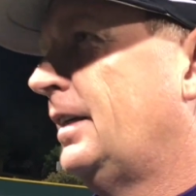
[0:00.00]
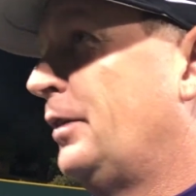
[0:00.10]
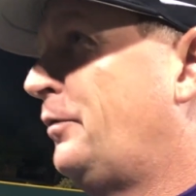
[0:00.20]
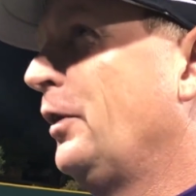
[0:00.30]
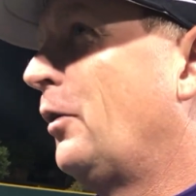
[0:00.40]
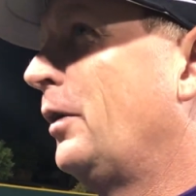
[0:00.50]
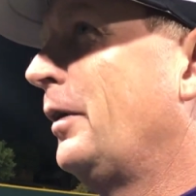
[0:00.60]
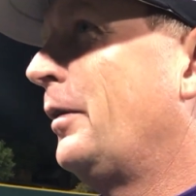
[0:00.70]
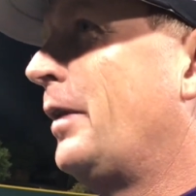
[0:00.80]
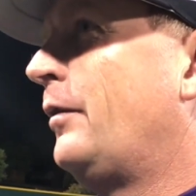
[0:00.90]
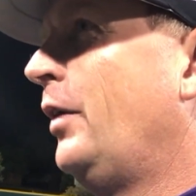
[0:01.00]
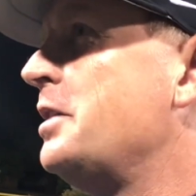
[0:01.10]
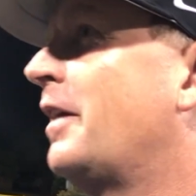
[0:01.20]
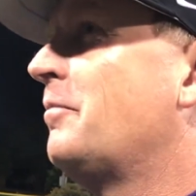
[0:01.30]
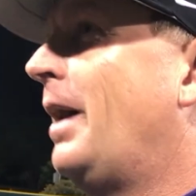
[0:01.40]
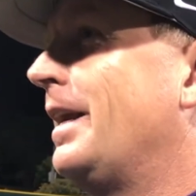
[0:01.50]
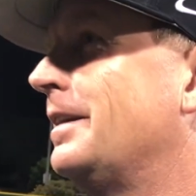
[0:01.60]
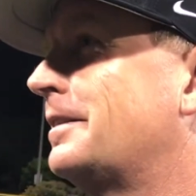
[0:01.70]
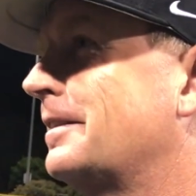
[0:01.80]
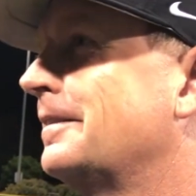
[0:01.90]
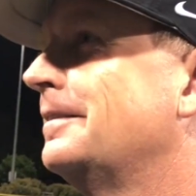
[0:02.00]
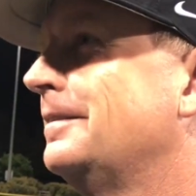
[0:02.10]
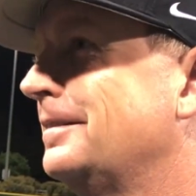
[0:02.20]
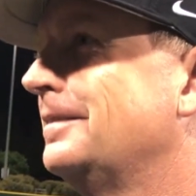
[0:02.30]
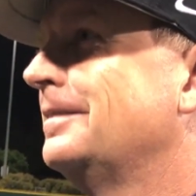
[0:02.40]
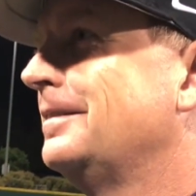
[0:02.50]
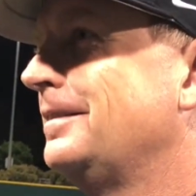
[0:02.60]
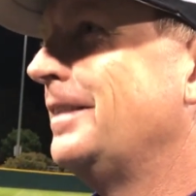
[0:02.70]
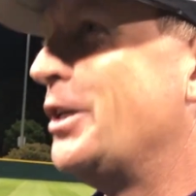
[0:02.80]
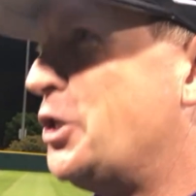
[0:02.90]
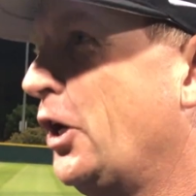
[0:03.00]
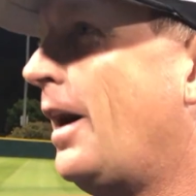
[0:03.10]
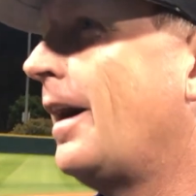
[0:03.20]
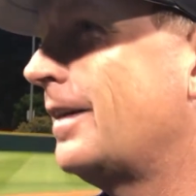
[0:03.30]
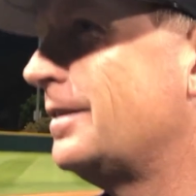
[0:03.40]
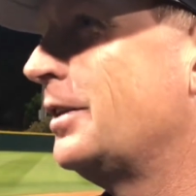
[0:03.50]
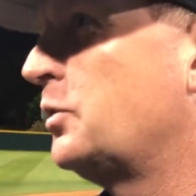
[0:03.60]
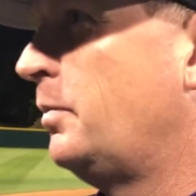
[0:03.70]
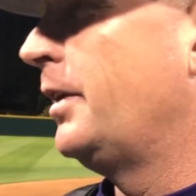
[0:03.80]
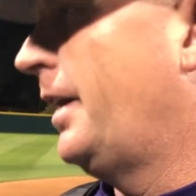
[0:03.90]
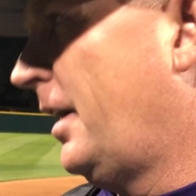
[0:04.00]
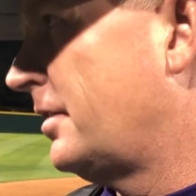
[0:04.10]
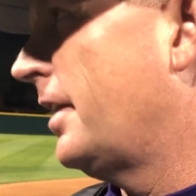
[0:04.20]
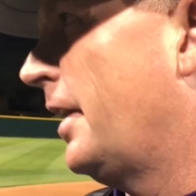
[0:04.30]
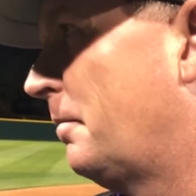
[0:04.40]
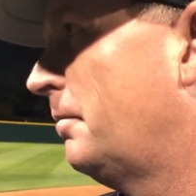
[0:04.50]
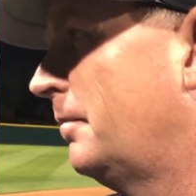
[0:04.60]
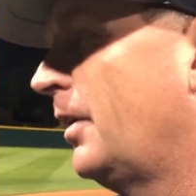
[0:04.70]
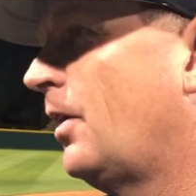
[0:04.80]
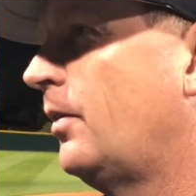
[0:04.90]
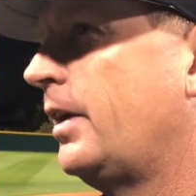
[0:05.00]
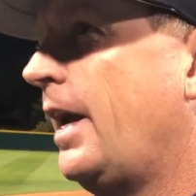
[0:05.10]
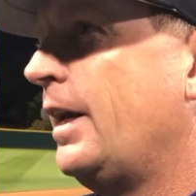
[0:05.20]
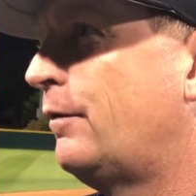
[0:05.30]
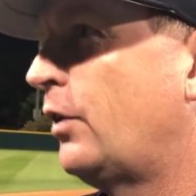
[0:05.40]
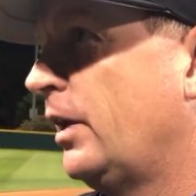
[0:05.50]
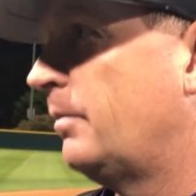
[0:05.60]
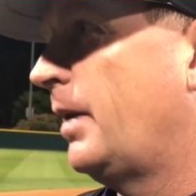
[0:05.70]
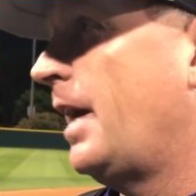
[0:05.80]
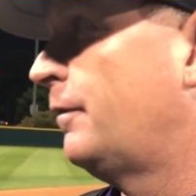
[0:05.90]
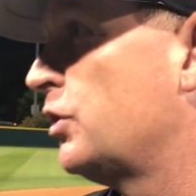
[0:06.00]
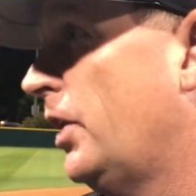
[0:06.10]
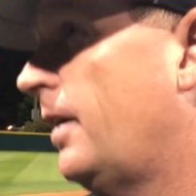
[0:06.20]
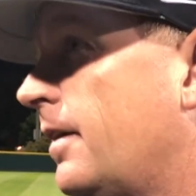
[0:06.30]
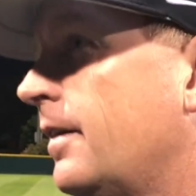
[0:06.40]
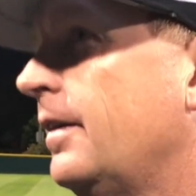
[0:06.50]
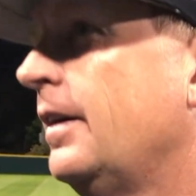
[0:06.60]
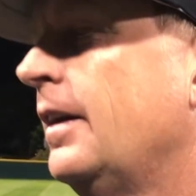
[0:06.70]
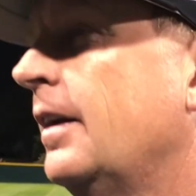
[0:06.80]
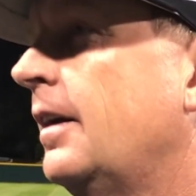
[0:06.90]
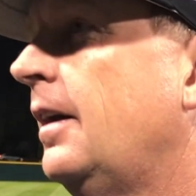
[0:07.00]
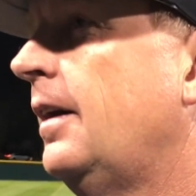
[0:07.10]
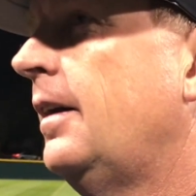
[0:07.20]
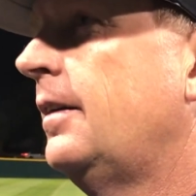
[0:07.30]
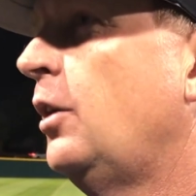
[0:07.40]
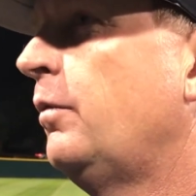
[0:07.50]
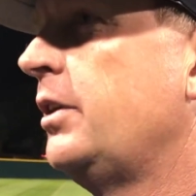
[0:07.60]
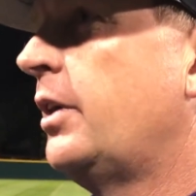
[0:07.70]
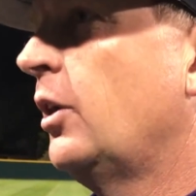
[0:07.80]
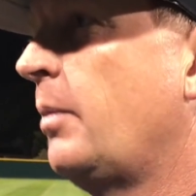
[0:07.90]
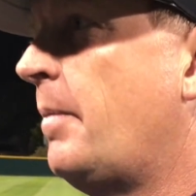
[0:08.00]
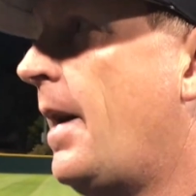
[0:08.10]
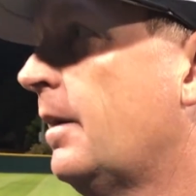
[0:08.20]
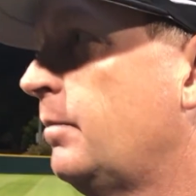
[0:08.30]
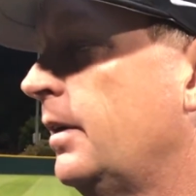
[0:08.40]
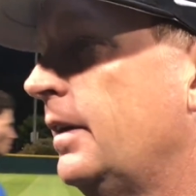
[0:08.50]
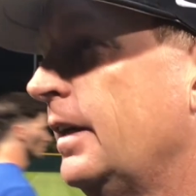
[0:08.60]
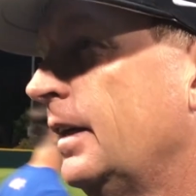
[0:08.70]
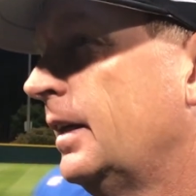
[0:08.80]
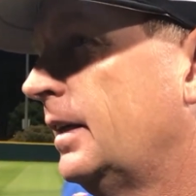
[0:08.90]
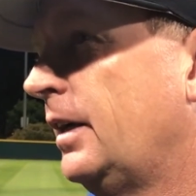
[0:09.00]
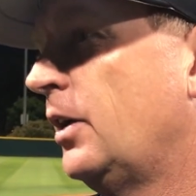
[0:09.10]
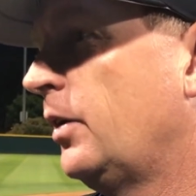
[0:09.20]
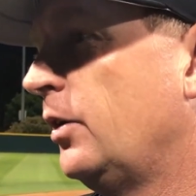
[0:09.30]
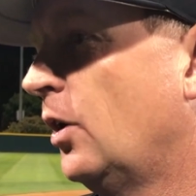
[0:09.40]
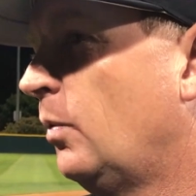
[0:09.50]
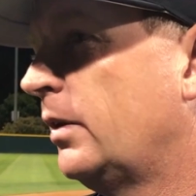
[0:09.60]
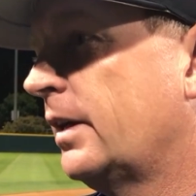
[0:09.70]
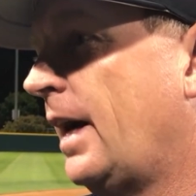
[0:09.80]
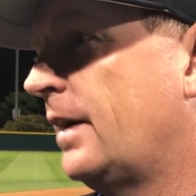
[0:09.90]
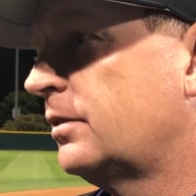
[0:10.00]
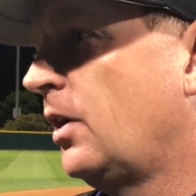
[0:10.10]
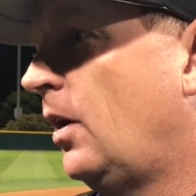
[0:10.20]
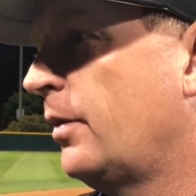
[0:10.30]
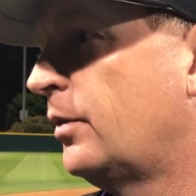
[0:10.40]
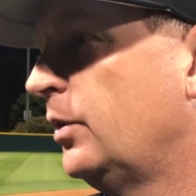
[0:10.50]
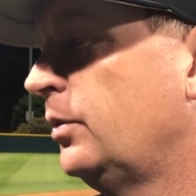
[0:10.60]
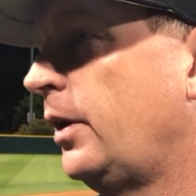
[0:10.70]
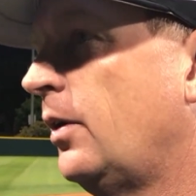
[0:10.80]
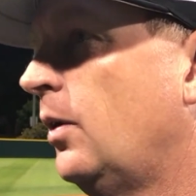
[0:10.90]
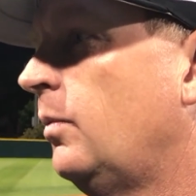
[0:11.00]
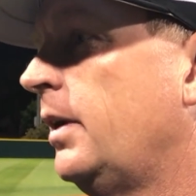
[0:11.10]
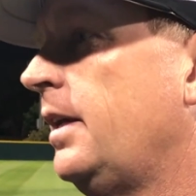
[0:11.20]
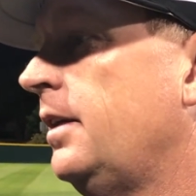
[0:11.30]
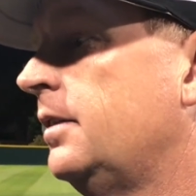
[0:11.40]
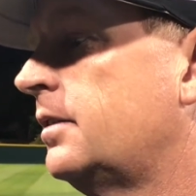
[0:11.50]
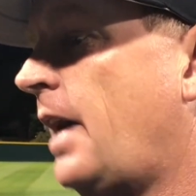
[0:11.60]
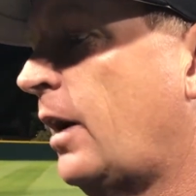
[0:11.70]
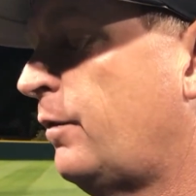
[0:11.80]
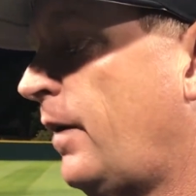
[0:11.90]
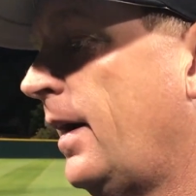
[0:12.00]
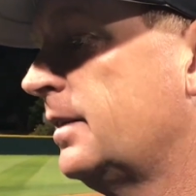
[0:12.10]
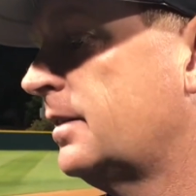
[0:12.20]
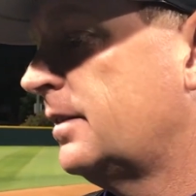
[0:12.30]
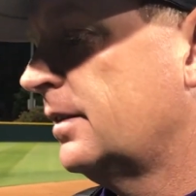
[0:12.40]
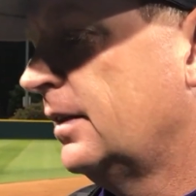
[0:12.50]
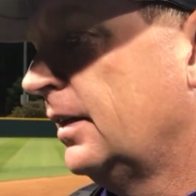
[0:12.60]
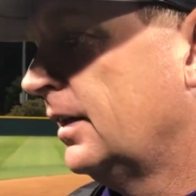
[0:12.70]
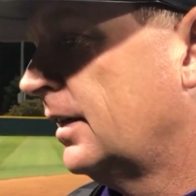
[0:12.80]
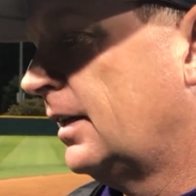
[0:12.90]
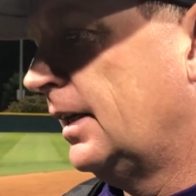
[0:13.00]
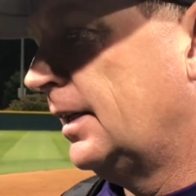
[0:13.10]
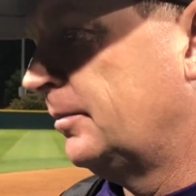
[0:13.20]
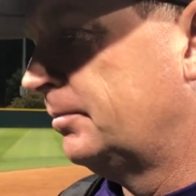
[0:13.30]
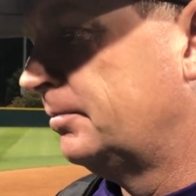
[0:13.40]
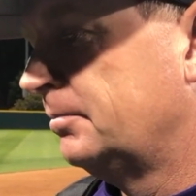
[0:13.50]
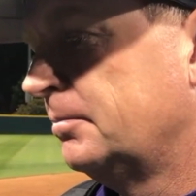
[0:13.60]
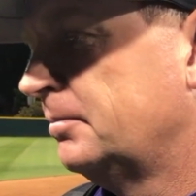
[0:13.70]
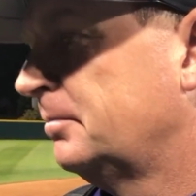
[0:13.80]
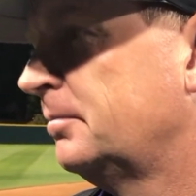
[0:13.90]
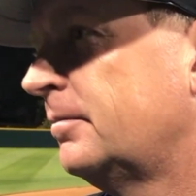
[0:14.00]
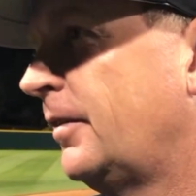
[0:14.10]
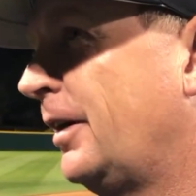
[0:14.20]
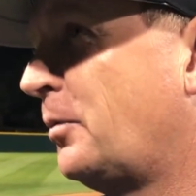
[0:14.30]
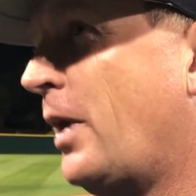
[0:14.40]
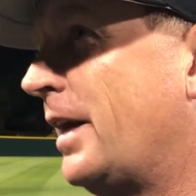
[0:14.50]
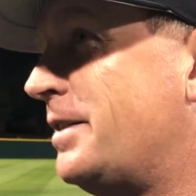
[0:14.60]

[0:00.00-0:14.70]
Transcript: you feel the reason everybody's in shock is just because of him. You know, you hate it for him, you hate it for Jared. Uh, hopefully, Jared will be back, but you know, you know what the guy's gone through, you know what he's sacrificed, um, kind